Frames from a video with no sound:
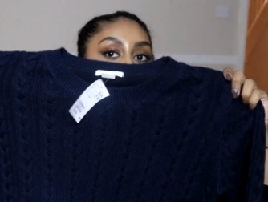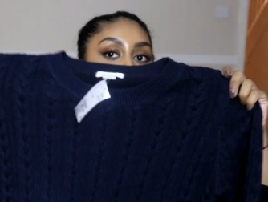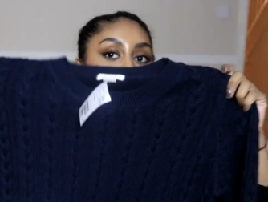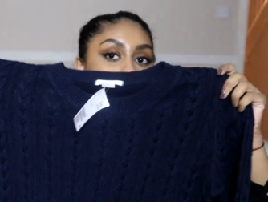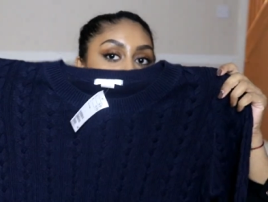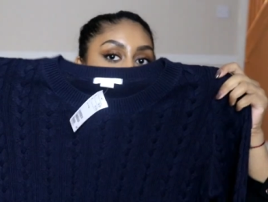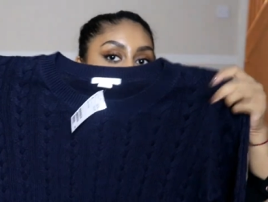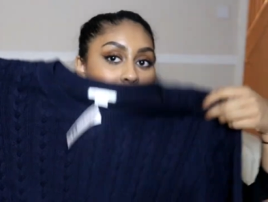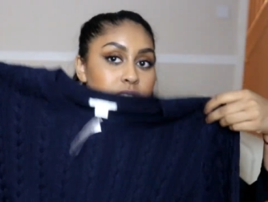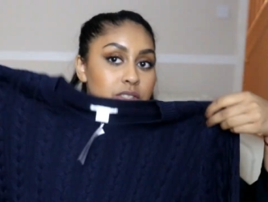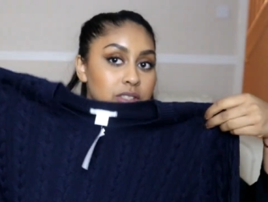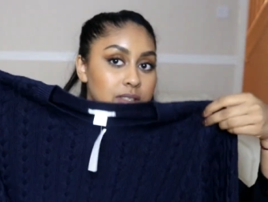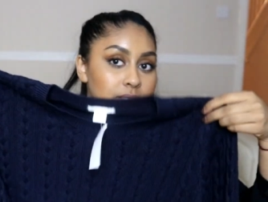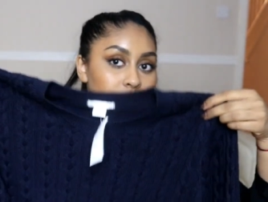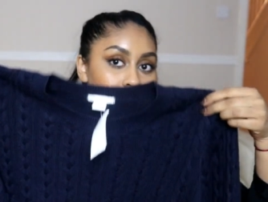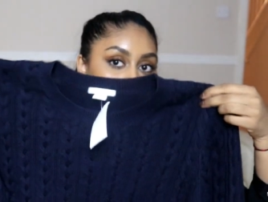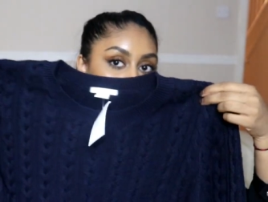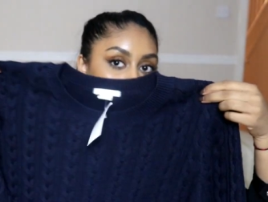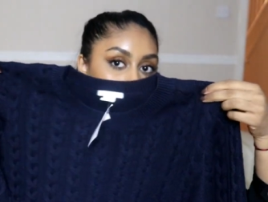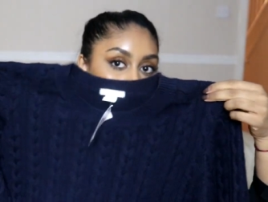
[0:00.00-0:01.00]
This is just
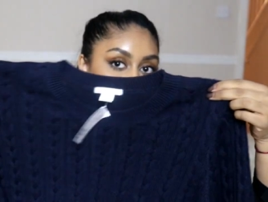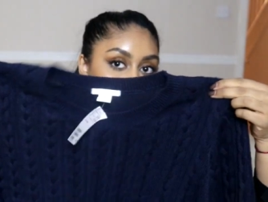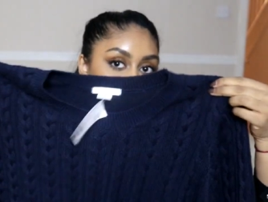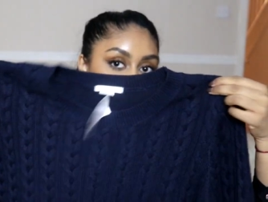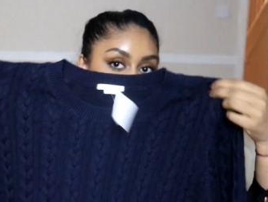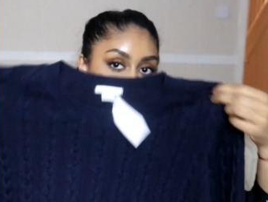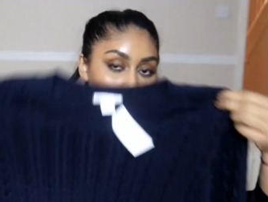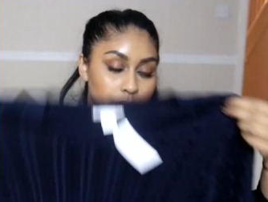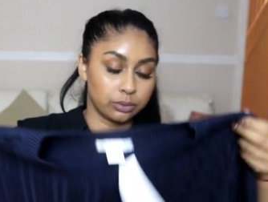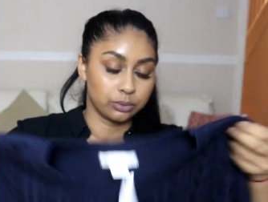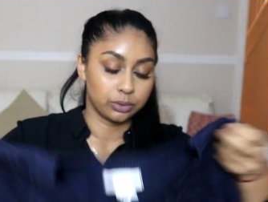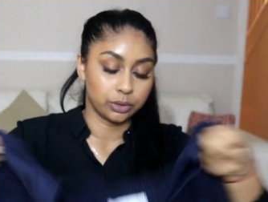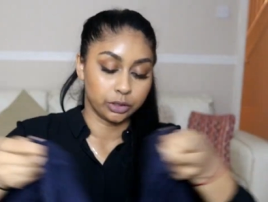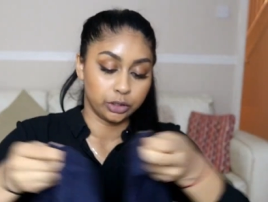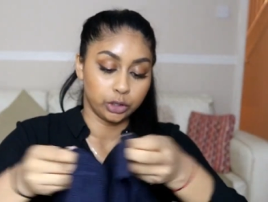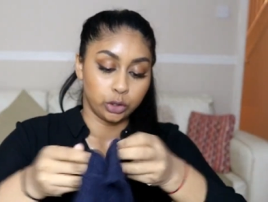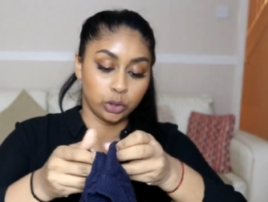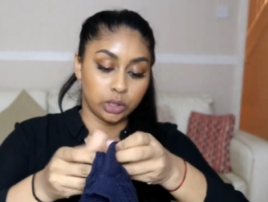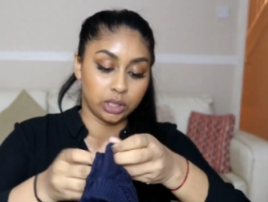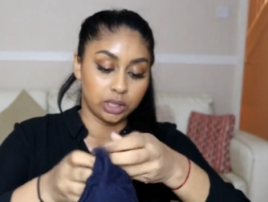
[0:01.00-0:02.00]
like so good for
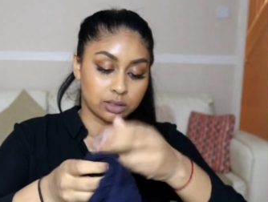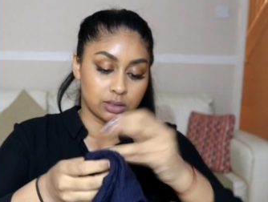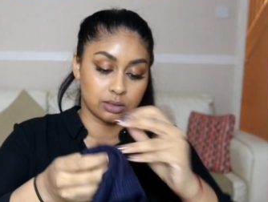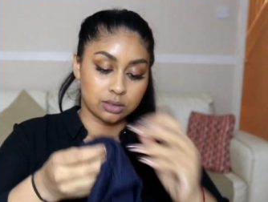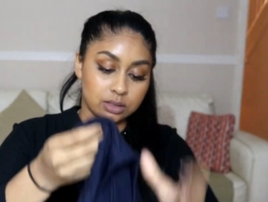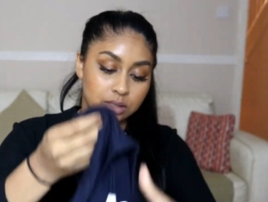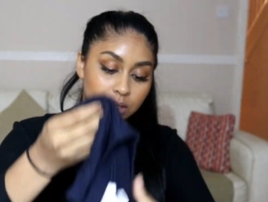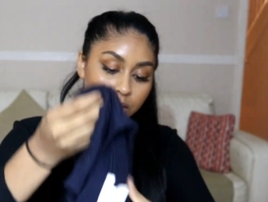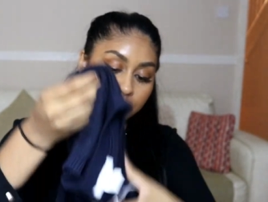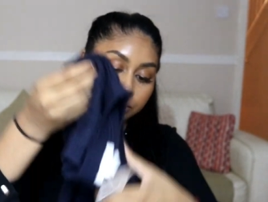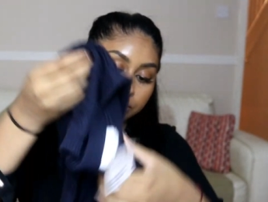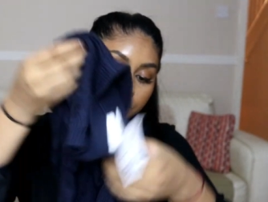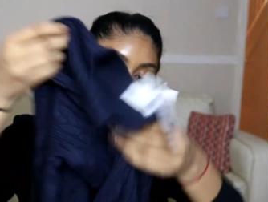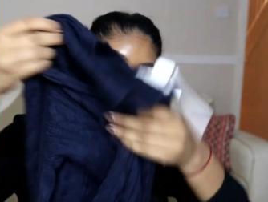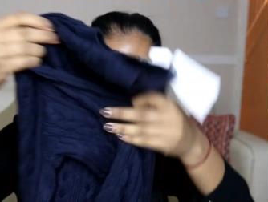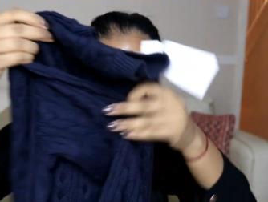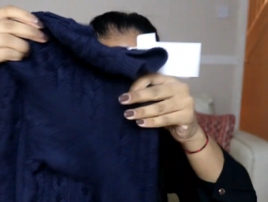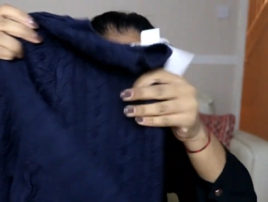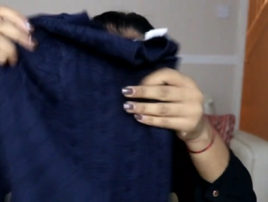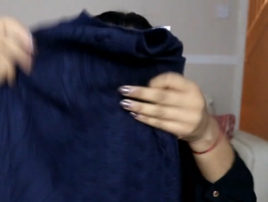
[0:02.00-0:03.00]
uni and stuff.
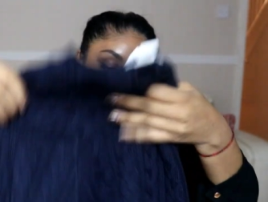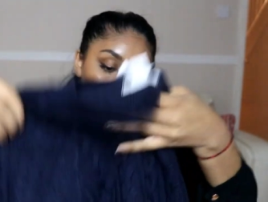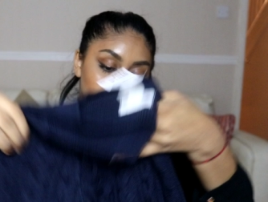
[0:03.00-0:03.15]
Like,